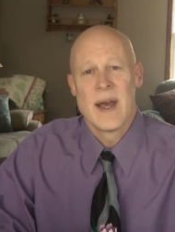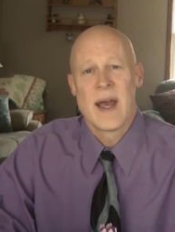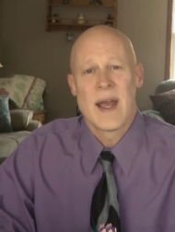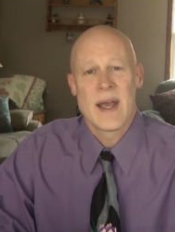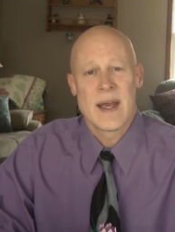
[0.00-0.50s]

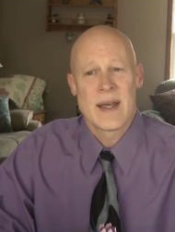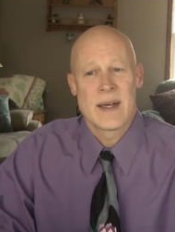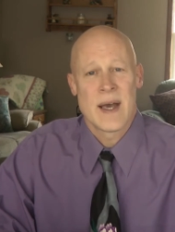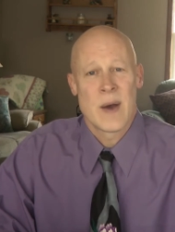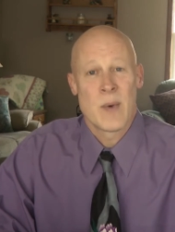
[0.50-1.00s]
and
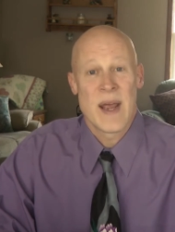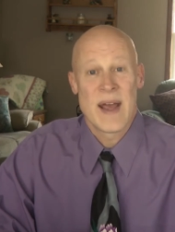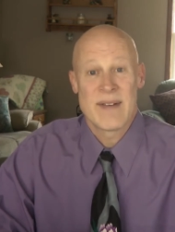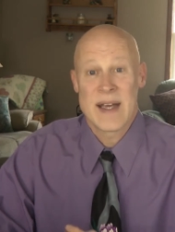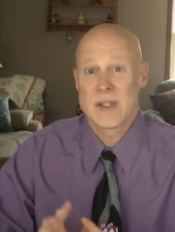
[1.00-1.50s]
uh, we
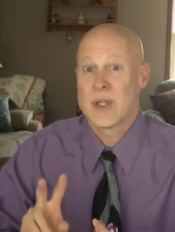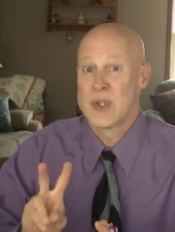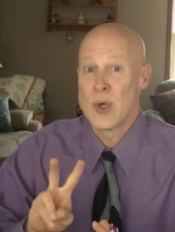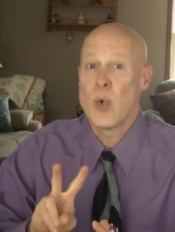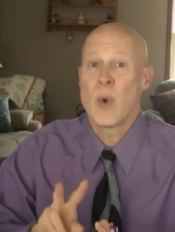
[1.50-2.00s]
have actually
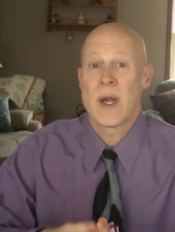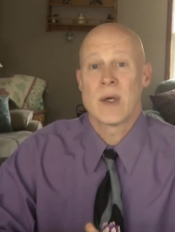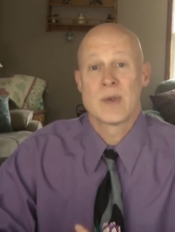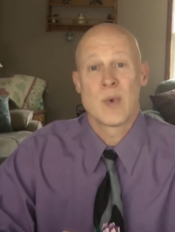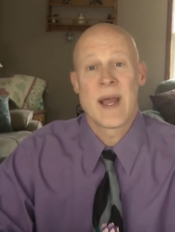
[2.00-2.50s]
two
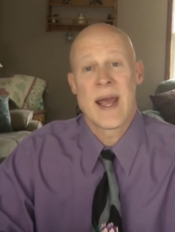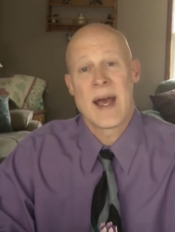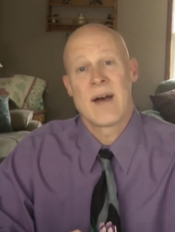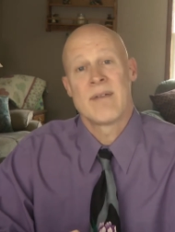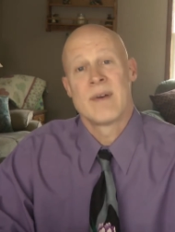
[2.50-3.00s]
winners. We
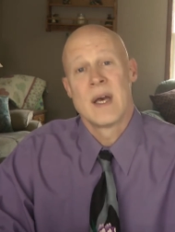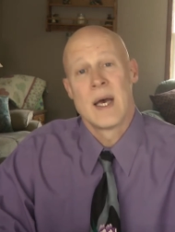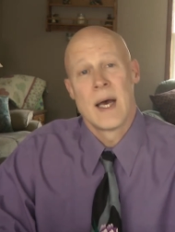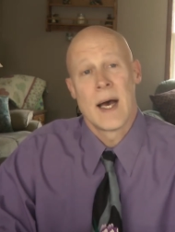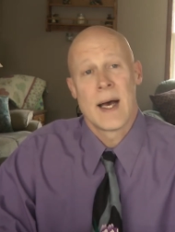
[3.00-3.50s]

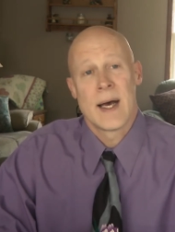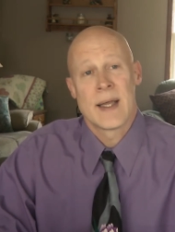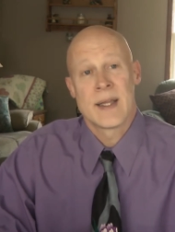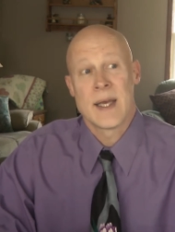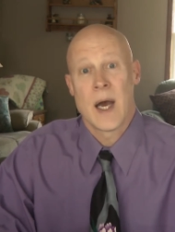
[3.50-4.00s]
have uh,
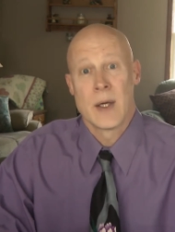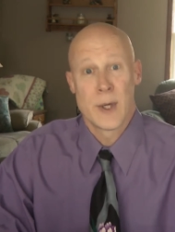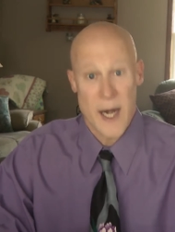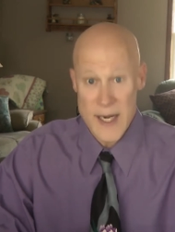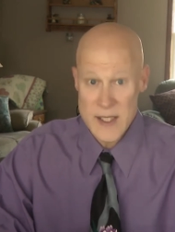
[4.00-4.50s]
the under
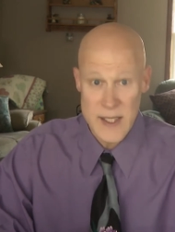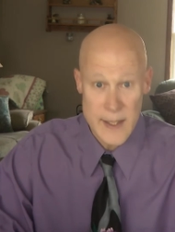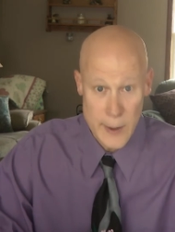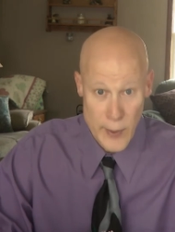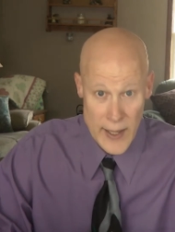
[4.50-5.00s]

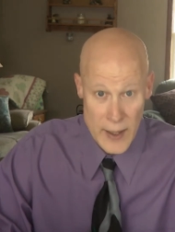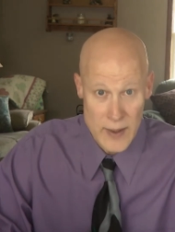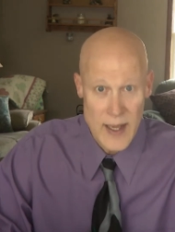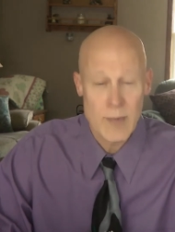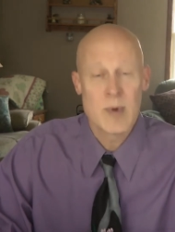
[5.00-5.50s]
18 crowd,
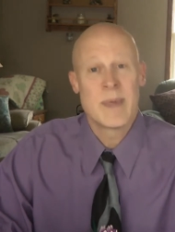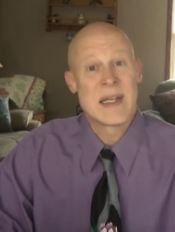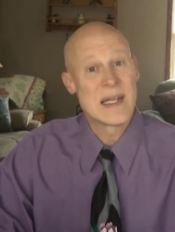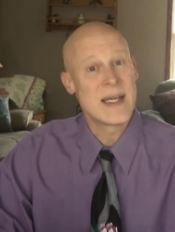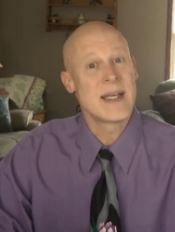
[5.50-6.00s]
that would be
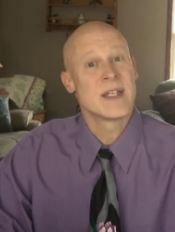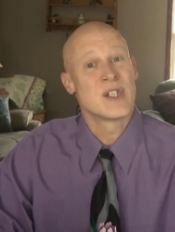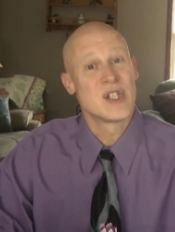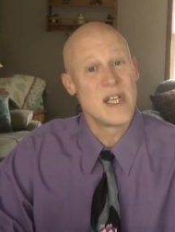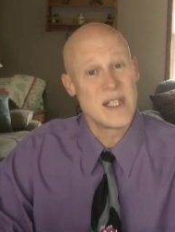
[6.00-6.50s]
Lydia
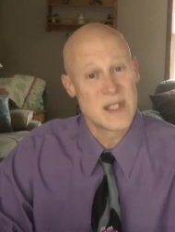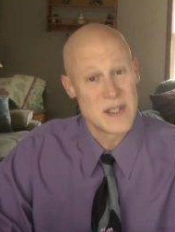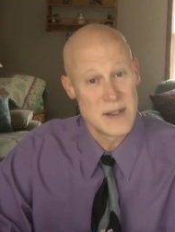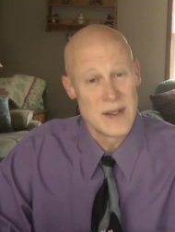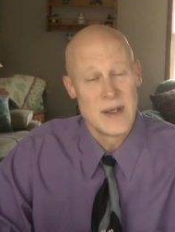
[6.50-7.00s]

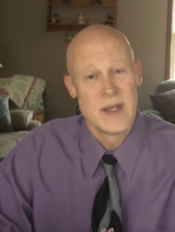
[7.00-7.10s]
Sheets.